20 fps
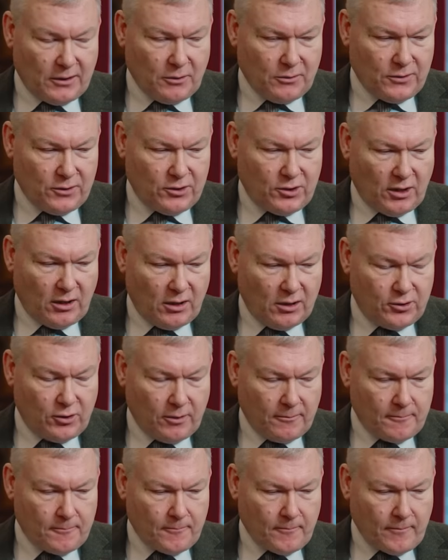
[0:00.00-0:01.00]
who was in charge,
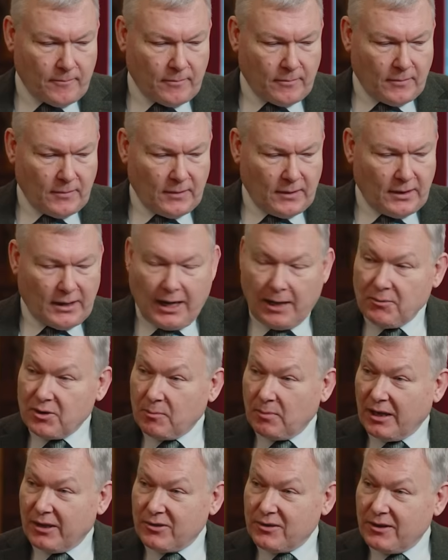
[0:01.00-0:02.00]
came to
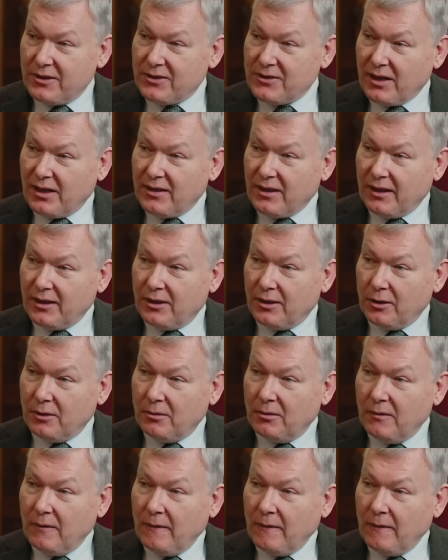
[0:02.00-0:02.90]
Bletchley to say thank you.